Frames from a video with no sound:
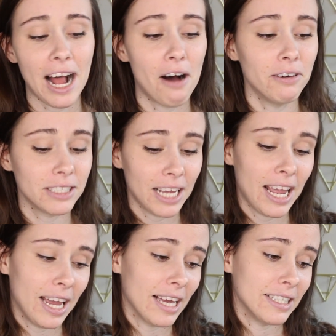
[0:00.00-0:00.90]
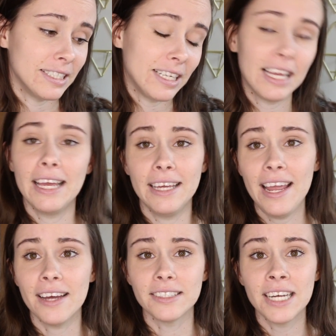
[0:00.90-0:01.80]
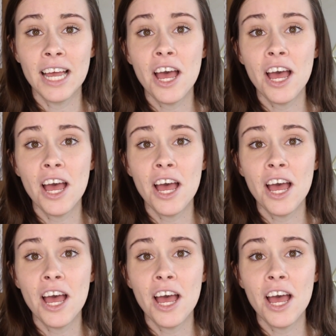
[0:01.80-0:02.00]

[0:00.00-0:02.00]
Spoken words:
out and he can't.